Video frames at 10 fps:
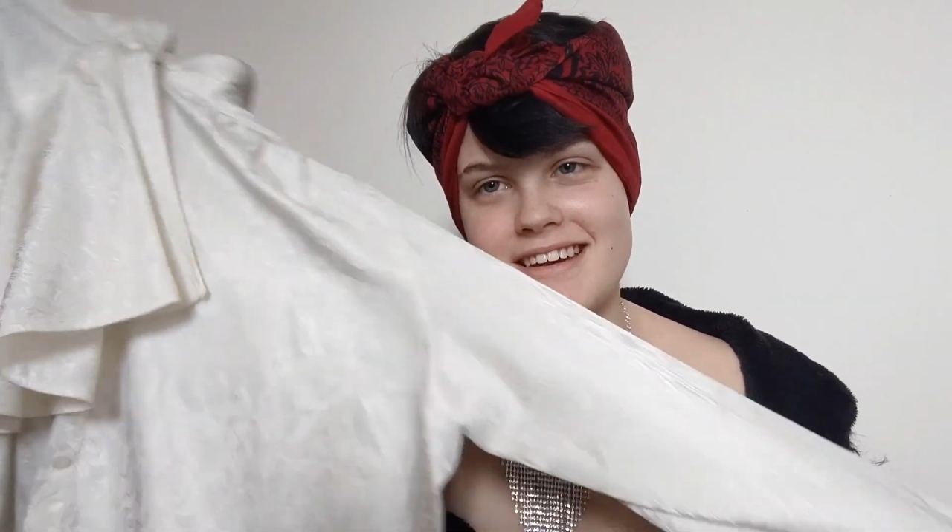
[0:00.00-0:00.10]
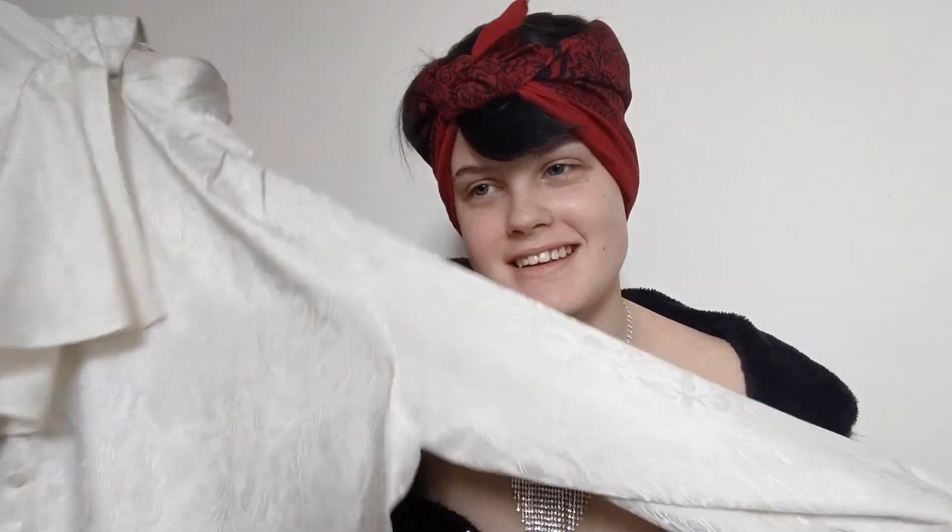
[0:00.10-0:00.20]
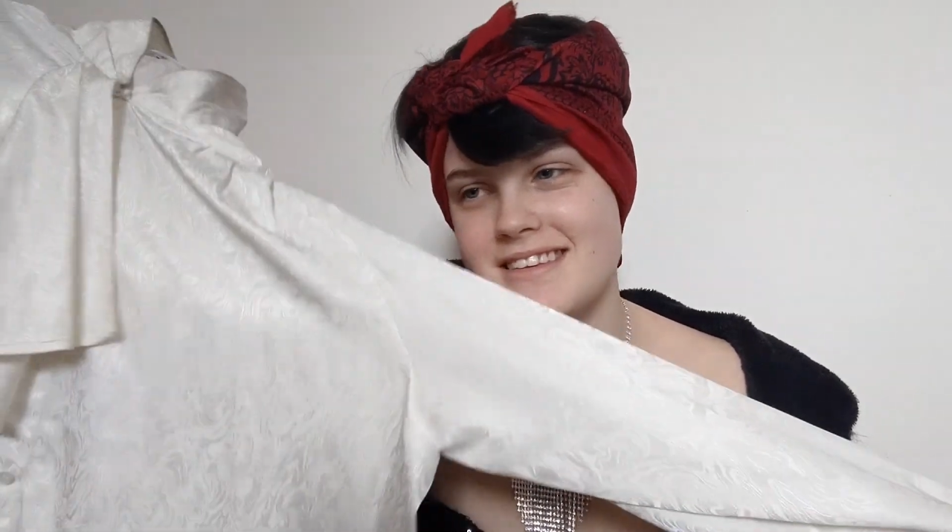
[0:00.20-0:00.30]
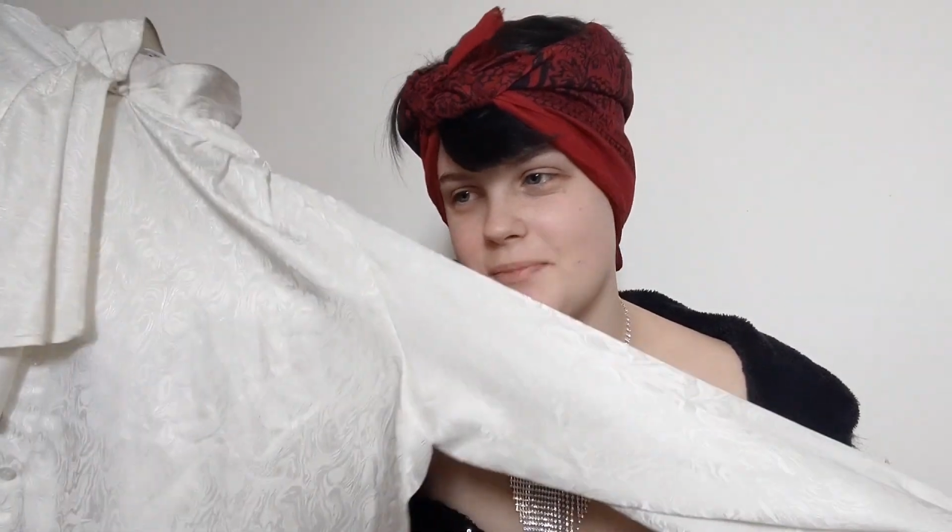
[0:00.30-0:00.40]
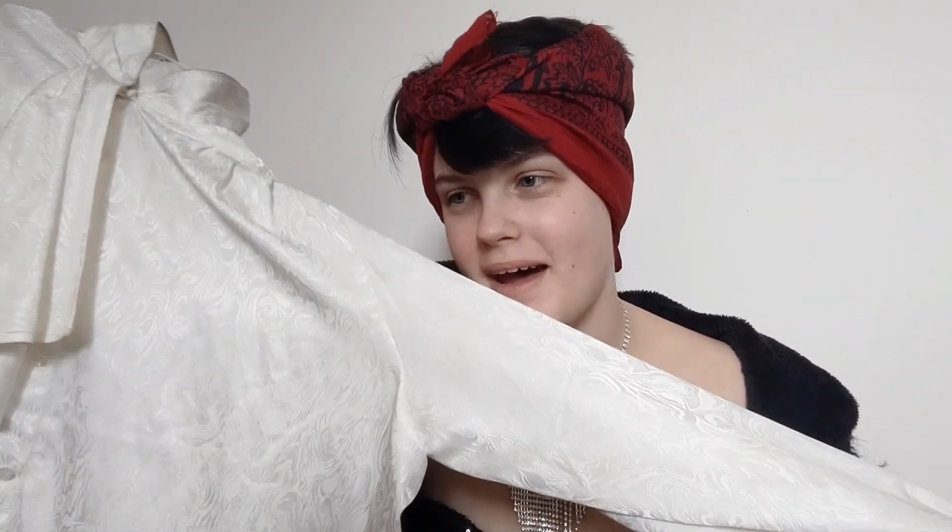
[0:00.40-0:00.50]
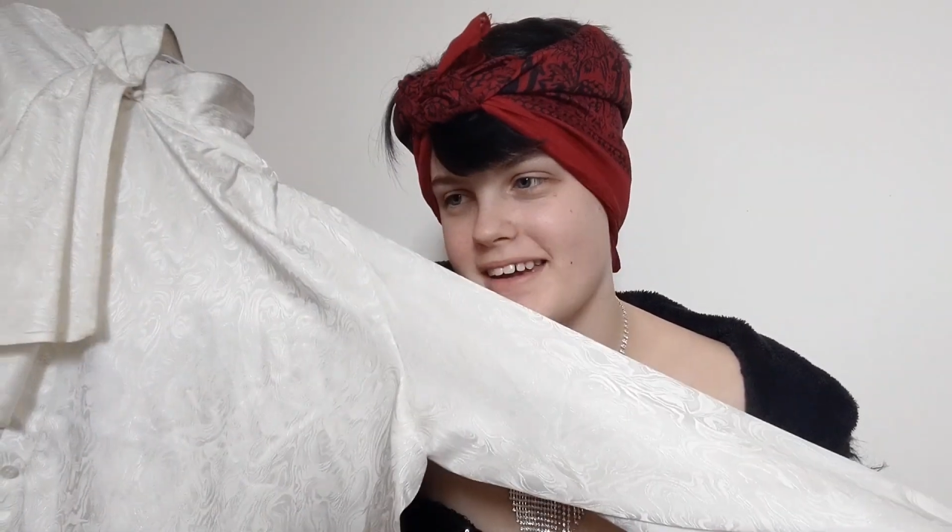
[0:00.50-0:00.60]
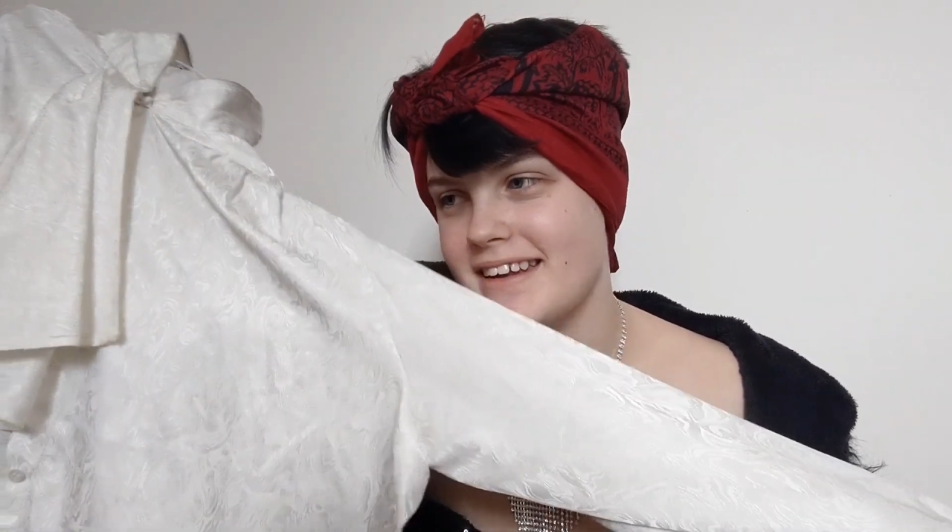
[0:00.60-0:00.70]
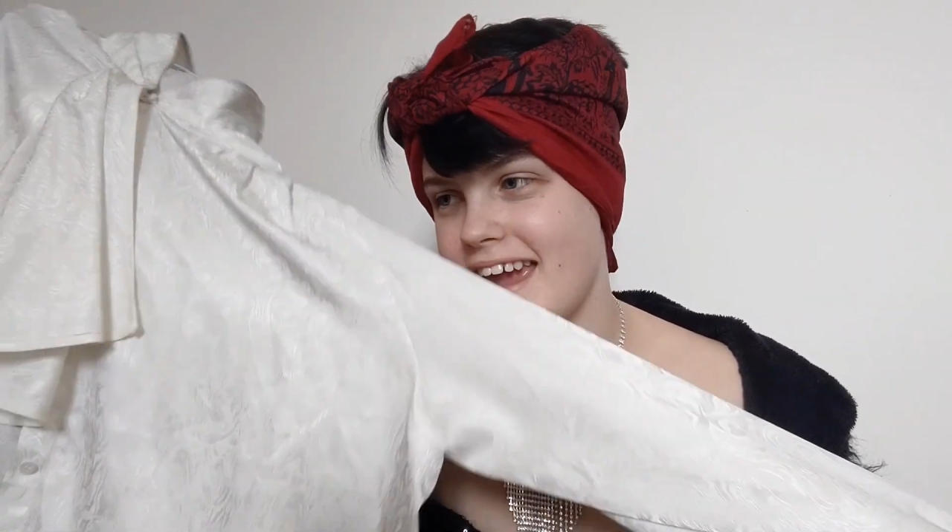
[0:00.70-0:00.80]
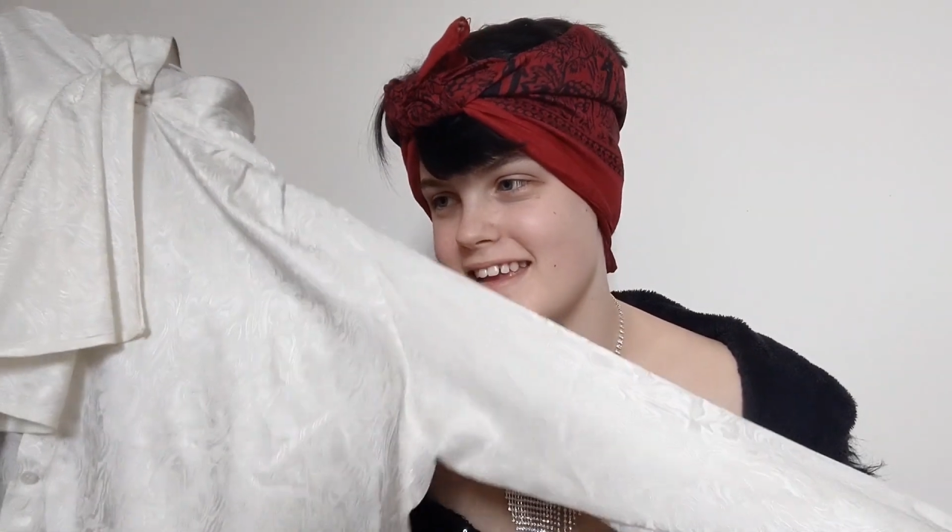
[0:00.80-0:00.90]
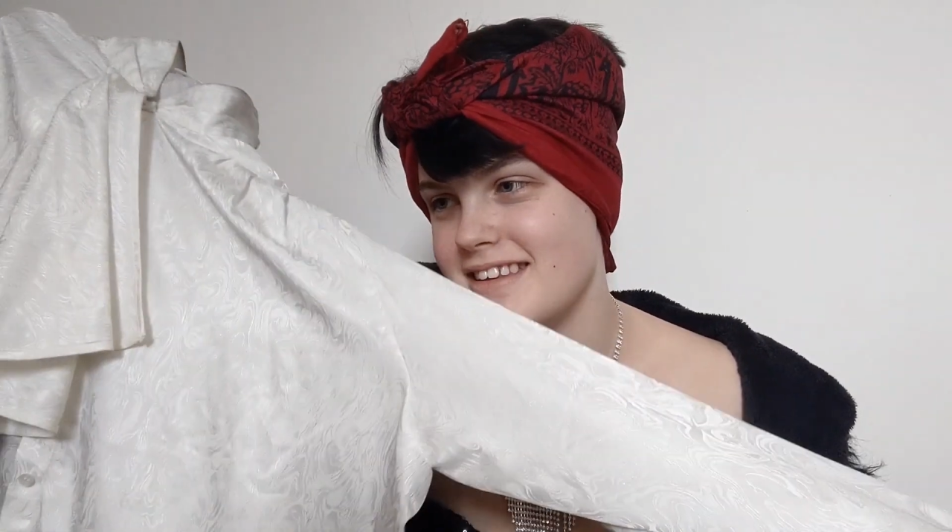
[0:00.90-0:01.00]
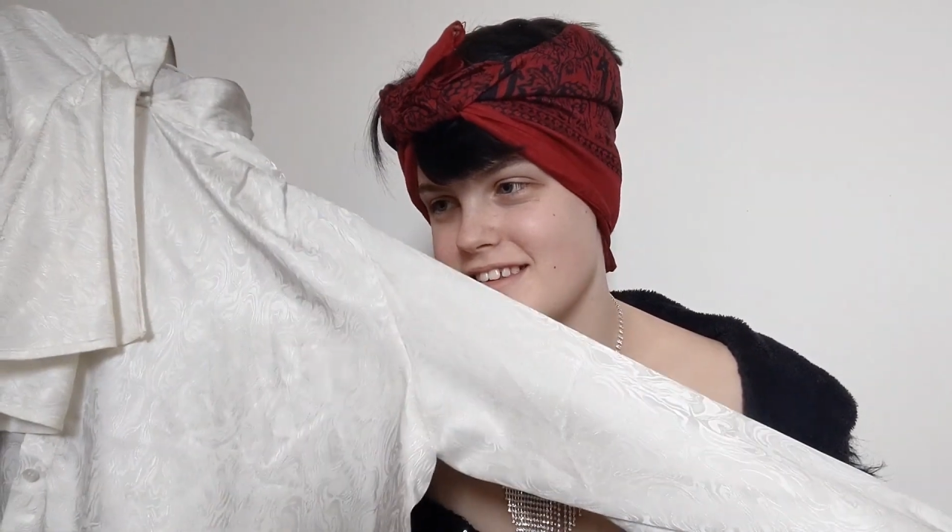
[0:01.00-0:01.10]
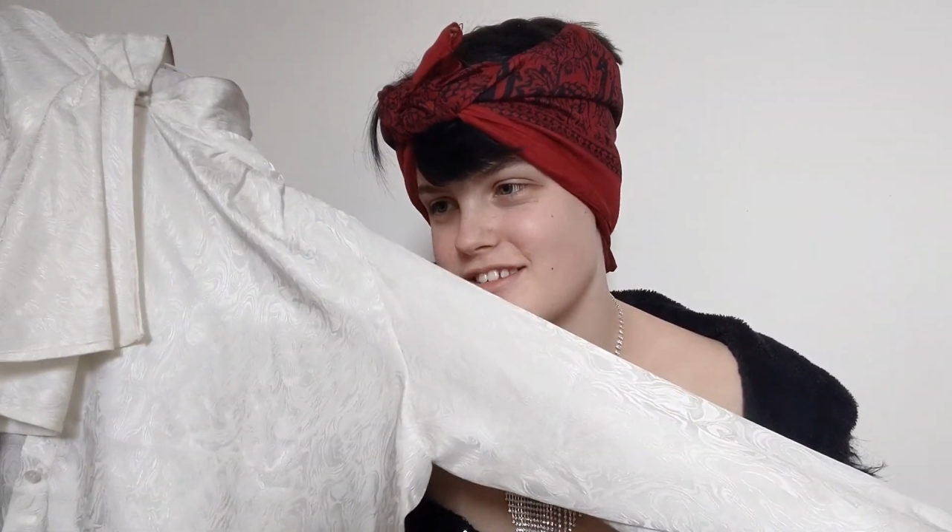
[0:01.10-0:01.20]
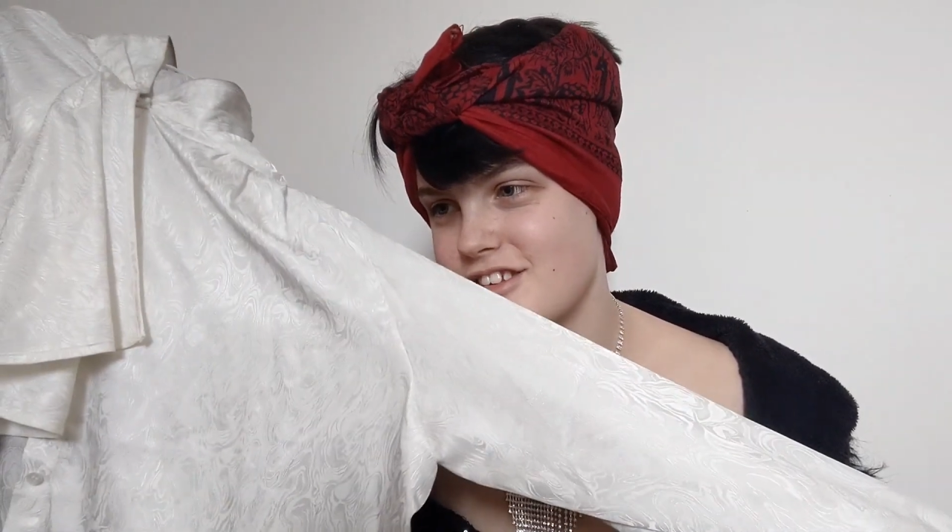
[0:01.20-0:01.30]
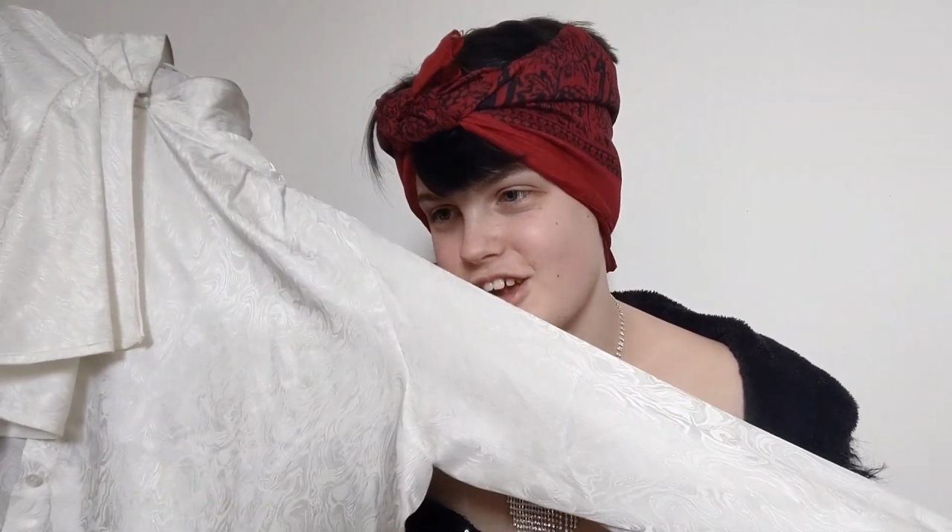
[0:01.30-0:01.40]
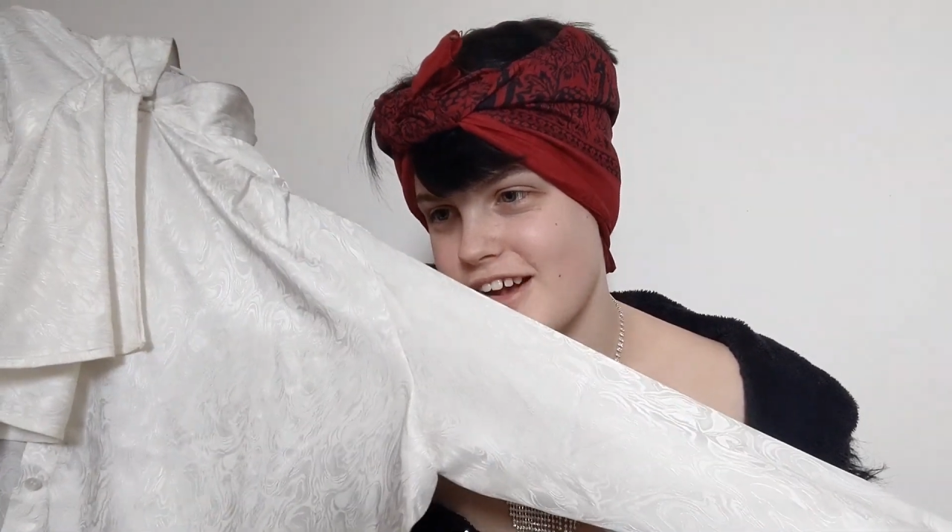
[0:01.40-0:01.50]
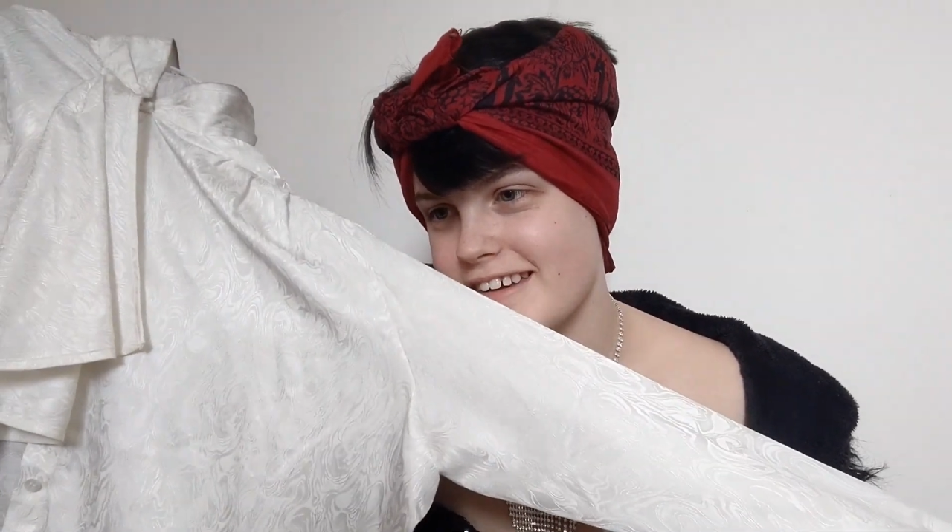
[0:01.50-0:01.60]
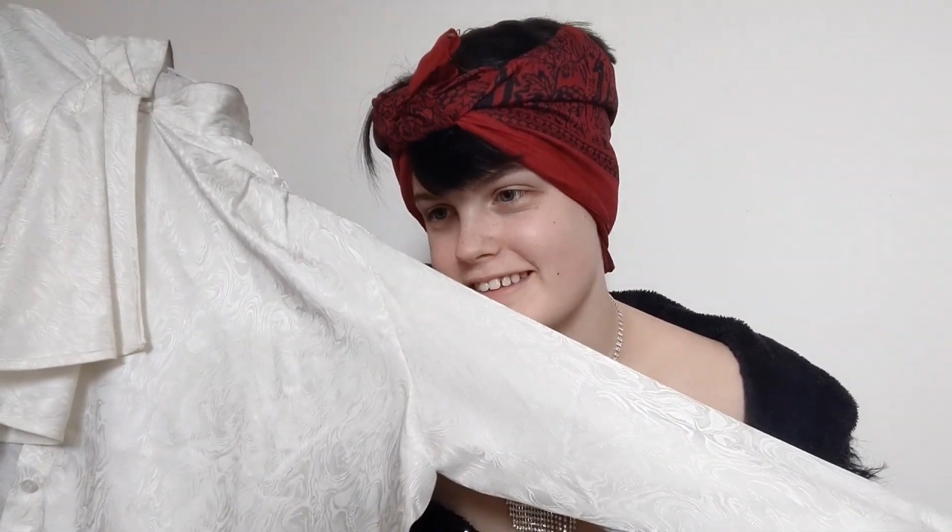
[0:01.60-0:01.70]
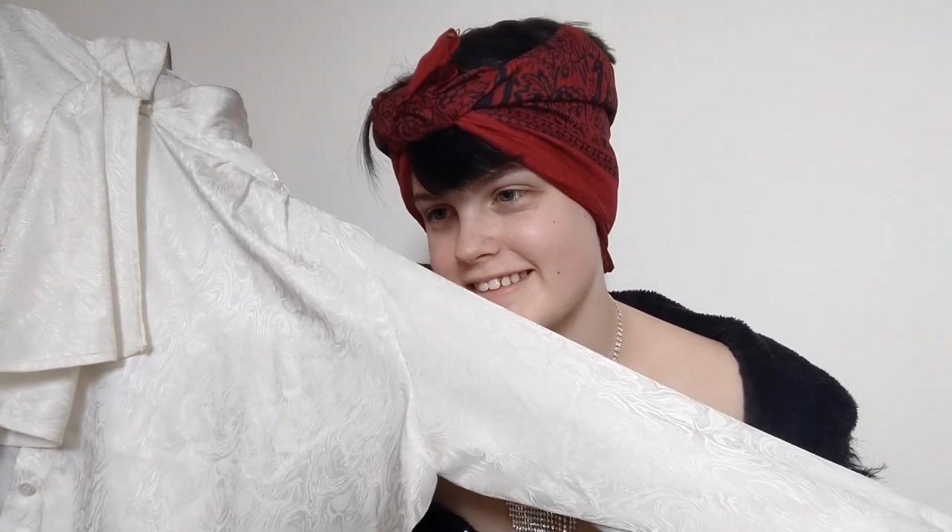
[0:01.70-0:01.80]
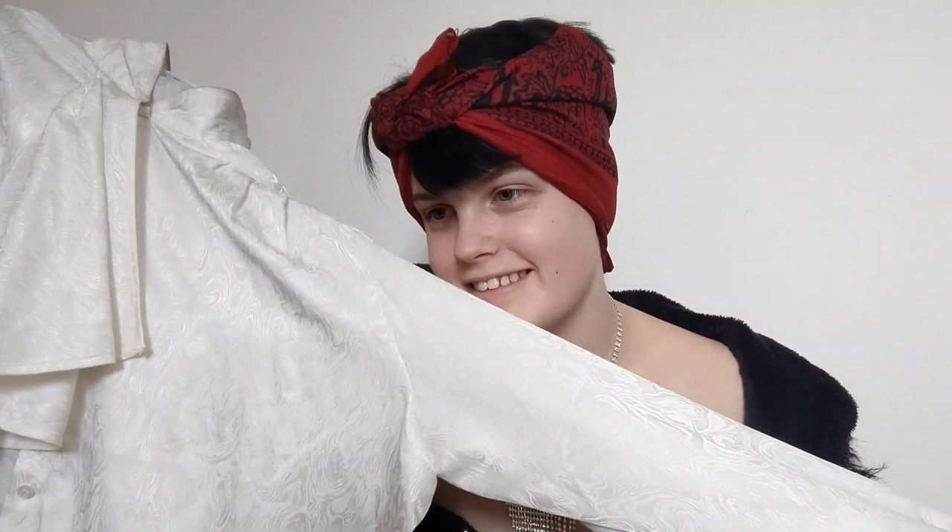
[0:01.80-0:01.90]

inspired 80s shirt.